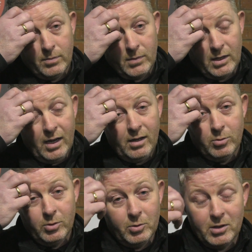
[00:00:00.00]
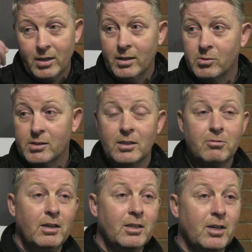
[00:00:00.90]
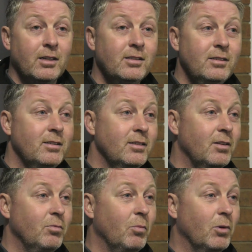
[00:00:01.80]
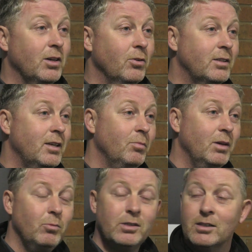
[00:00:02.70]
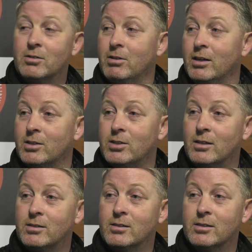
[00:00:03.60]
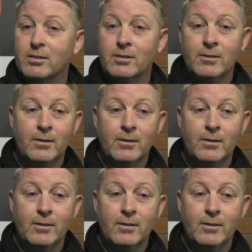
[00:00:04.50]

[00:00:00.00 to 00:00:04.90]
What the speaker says: Well, the thing is, we still created chances. Even when we're down to 10 men, we still created chances, and